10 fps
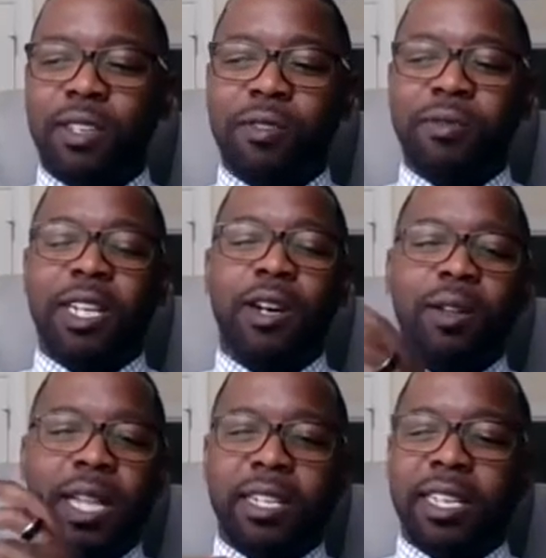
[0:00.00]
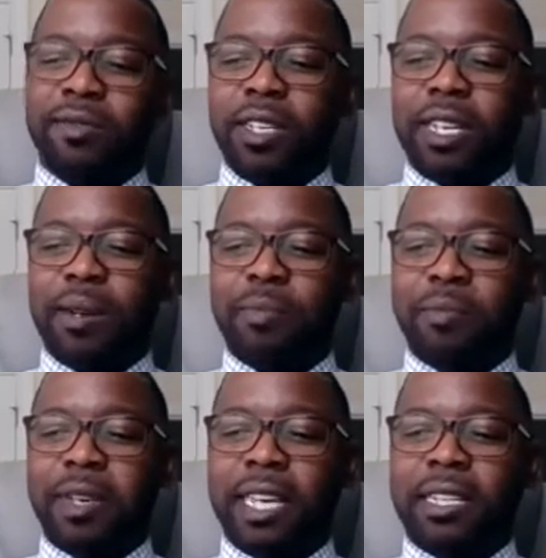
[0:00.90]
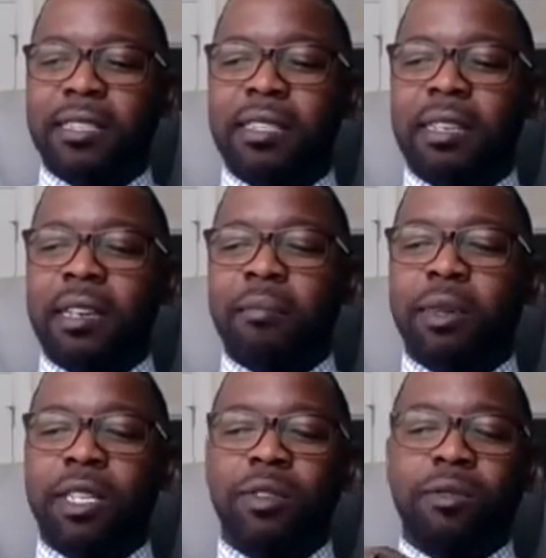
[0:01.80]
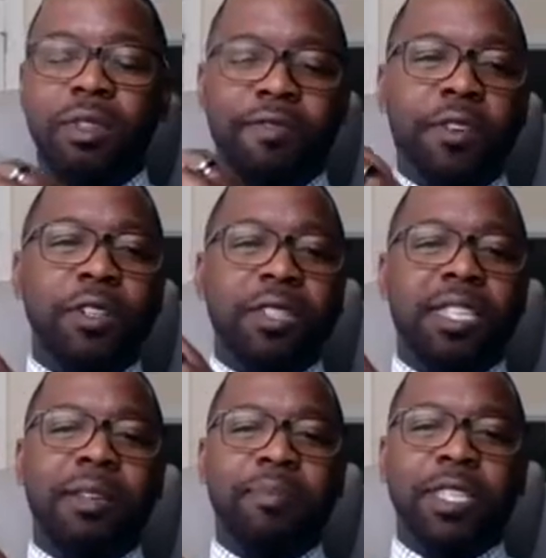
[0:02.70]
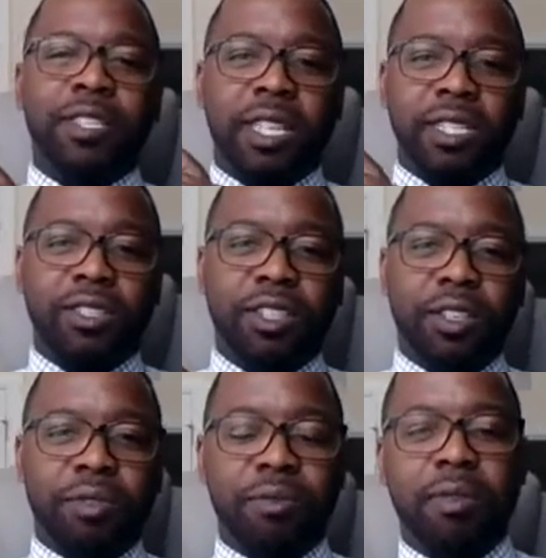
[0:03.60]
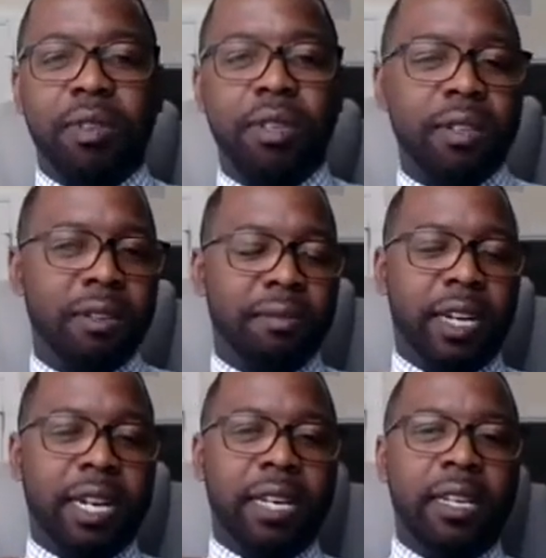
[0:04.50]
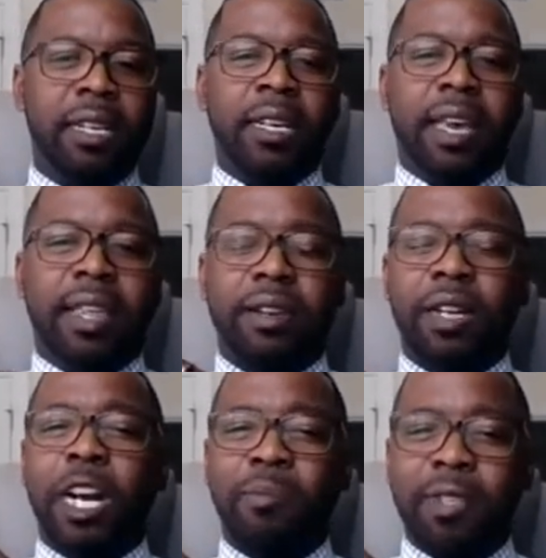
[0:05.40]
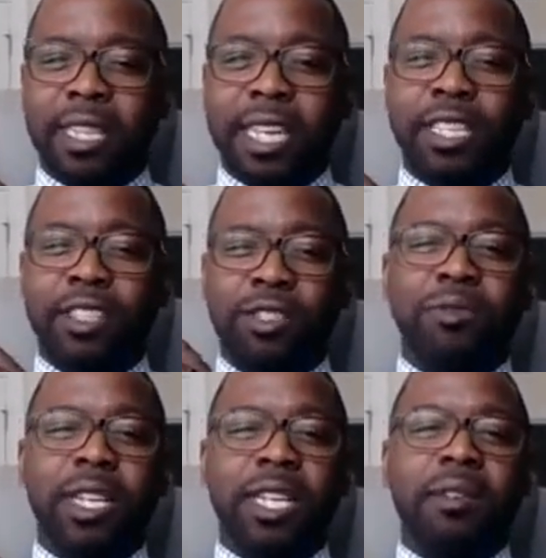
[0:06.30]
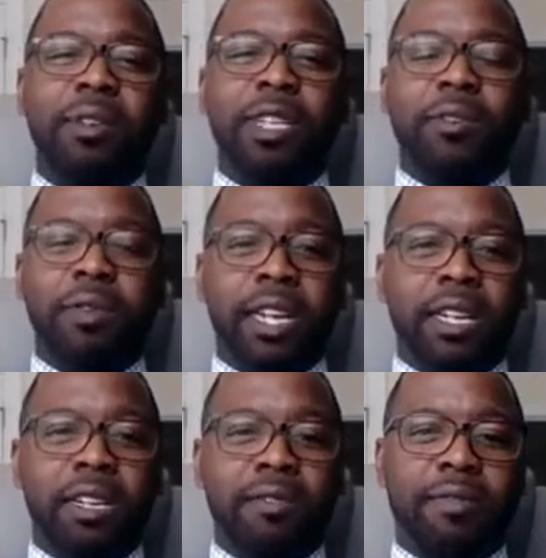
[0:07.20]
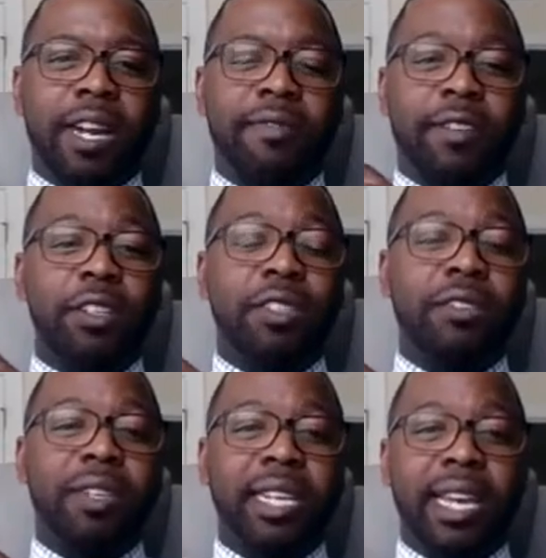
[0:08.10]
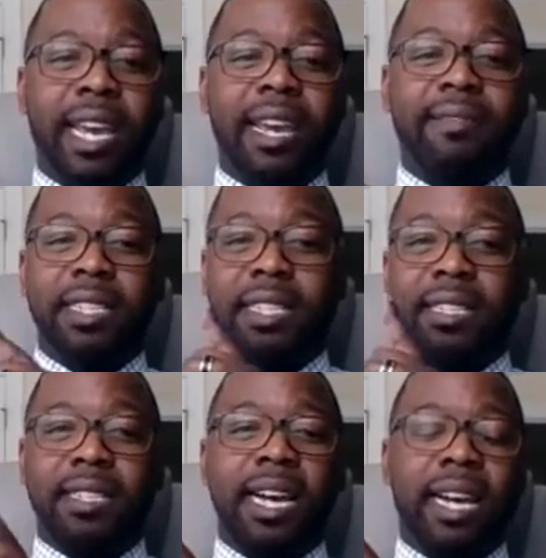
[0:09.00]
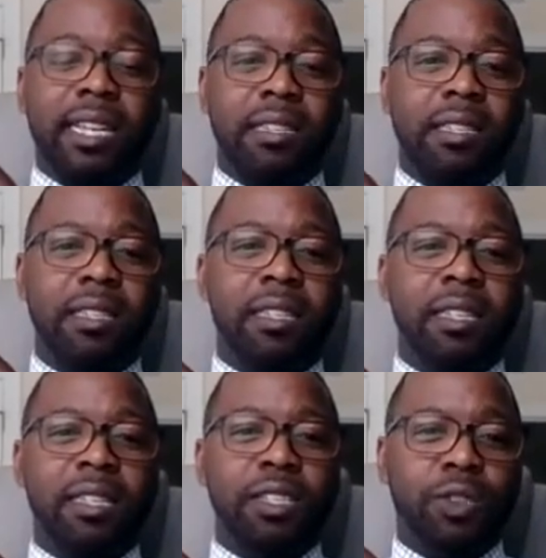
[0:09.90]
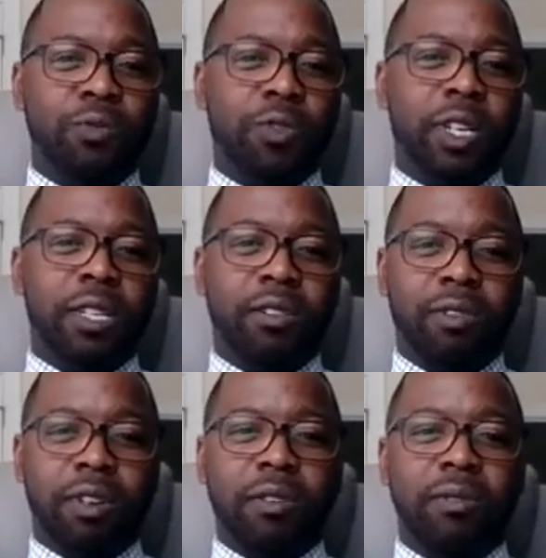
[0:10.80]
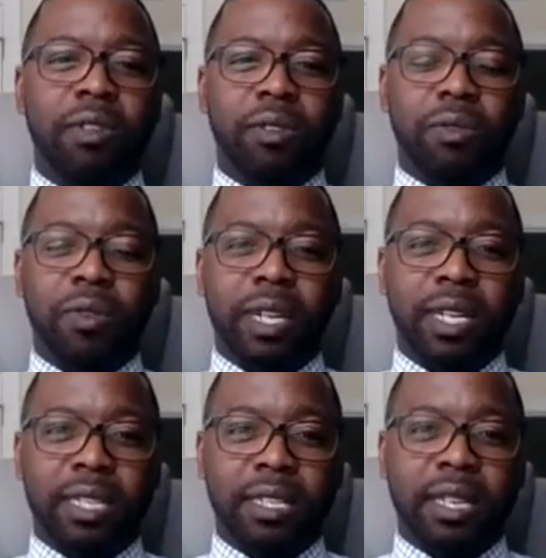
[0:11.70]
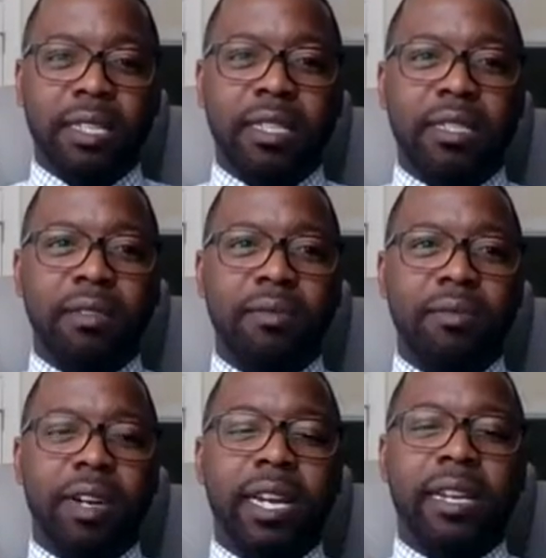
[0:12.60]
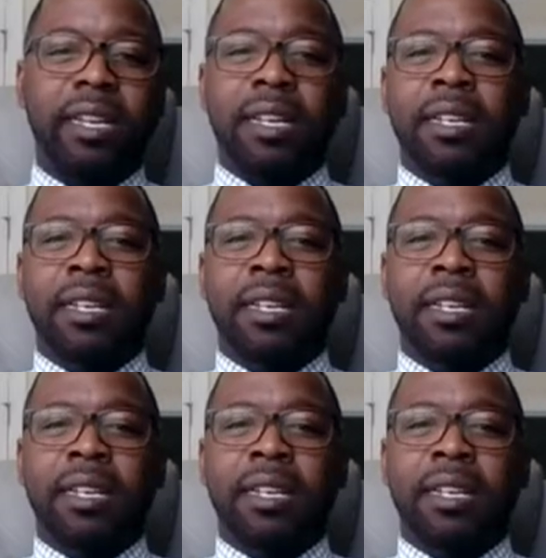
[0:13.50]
So Nicole, I'll give you a couple minutes, but the first tip is you, right? And there are a couple of things you need to be aware of, right? First, you need to have the desire to want to grow your organization, right?